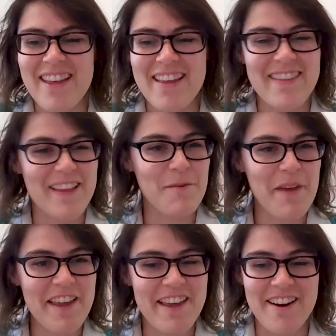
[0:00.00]
Thanks for
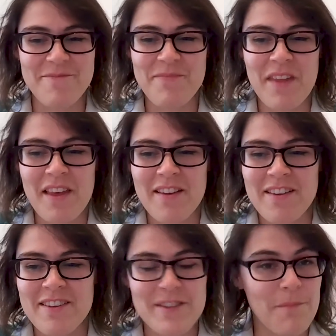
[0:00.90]
being here.
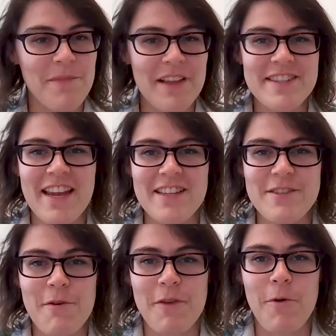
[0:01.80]
So let's get
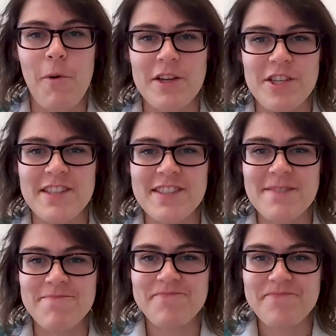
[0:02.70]
into a few questions.